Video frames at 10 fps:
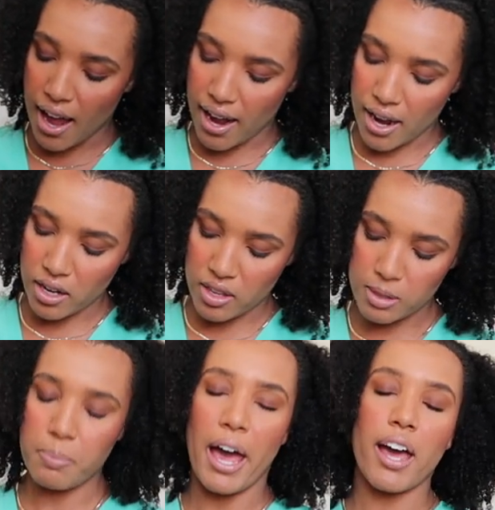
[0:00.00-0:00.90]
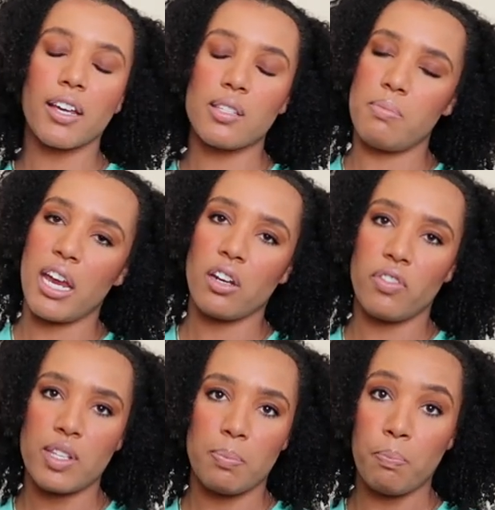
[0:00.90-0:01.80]
and this bag is made of
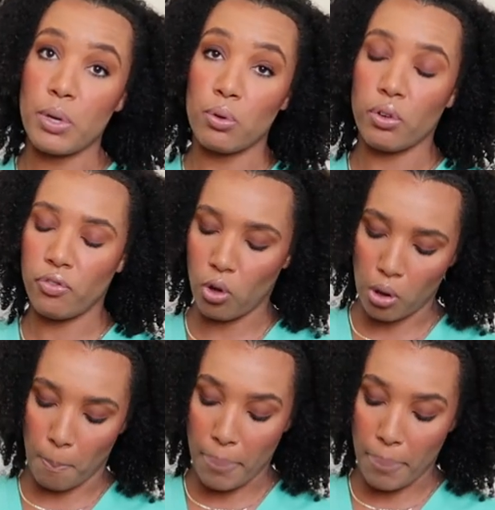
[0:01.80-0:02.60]
this beautiful